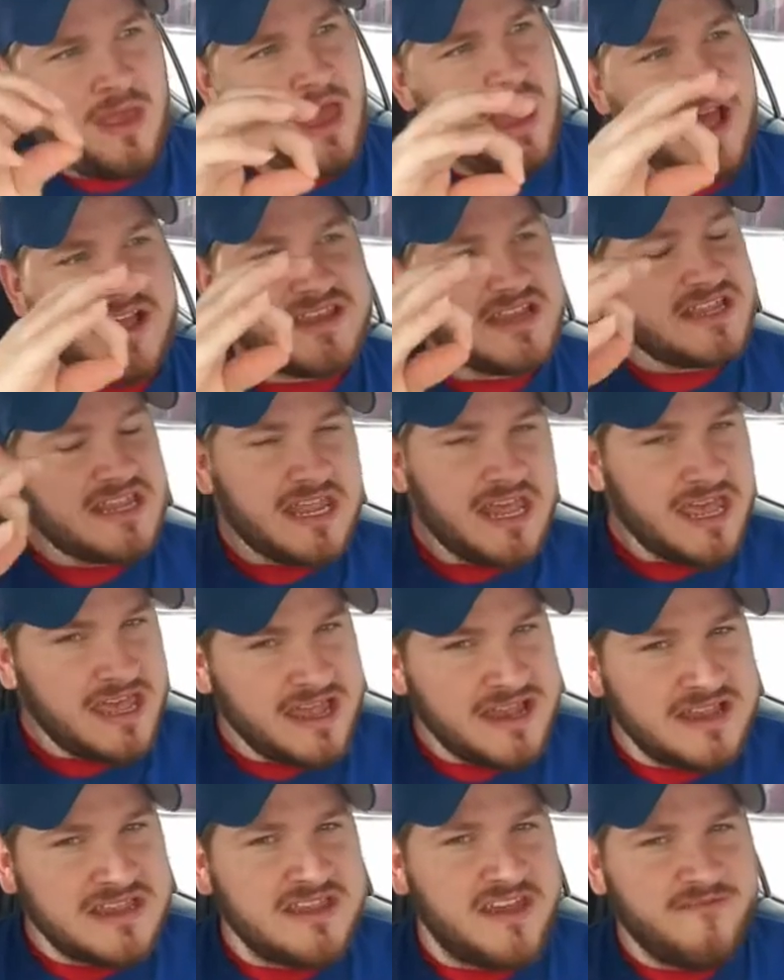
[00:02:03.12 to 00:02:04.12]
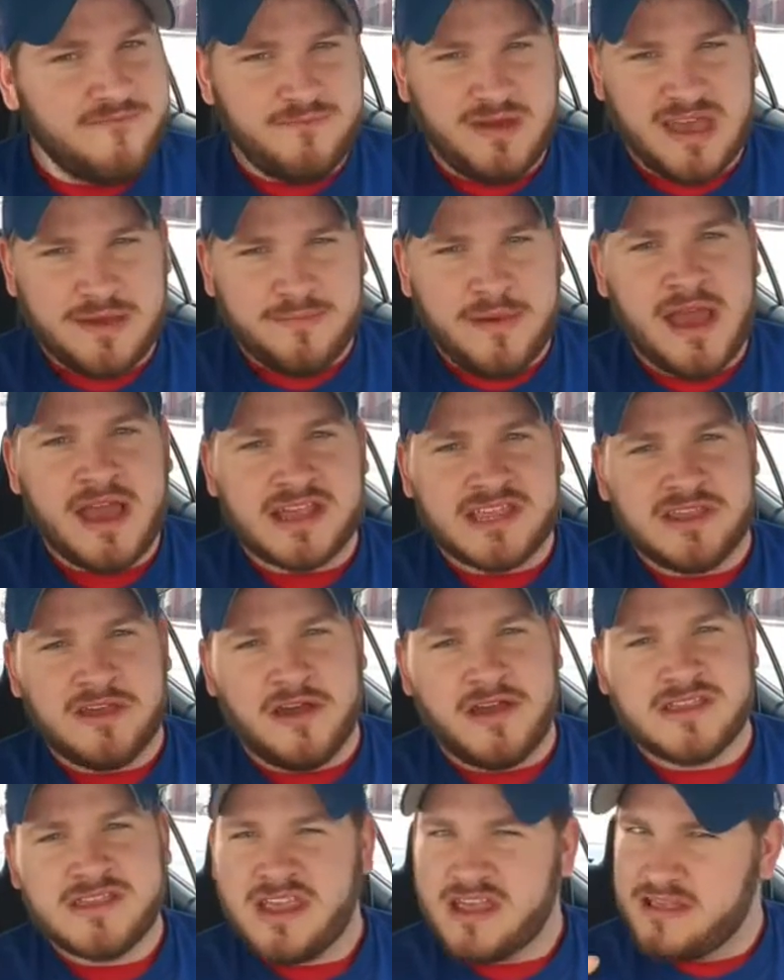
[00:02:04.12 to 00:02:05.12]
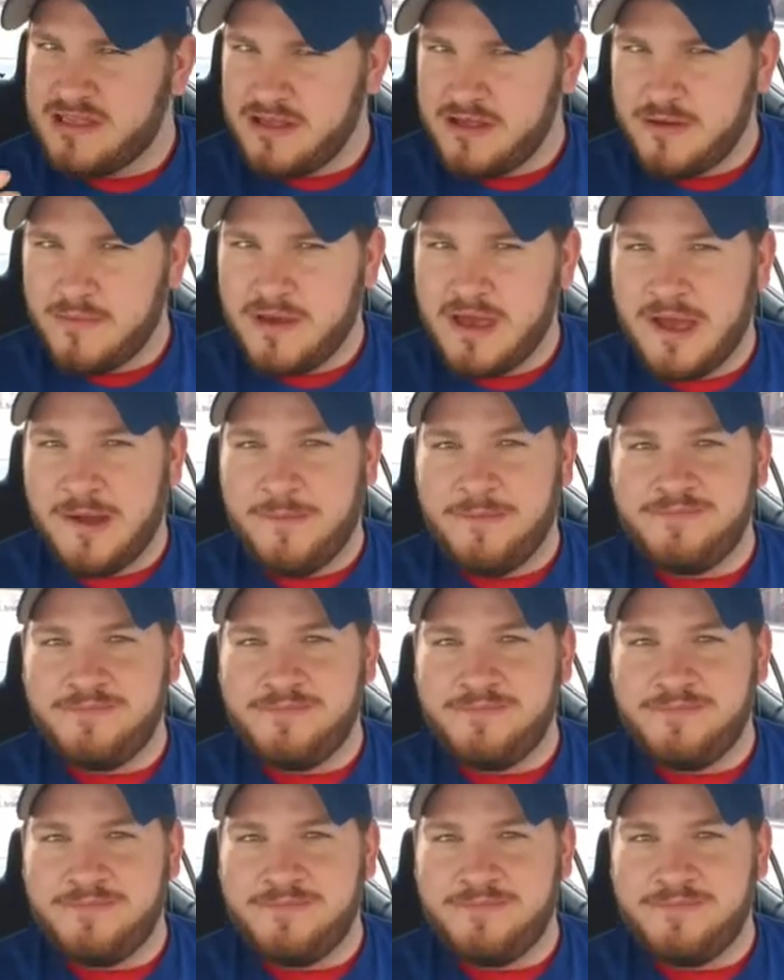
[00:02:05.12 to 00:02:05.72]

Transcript: has a hint of Big Mac sauce a little bit.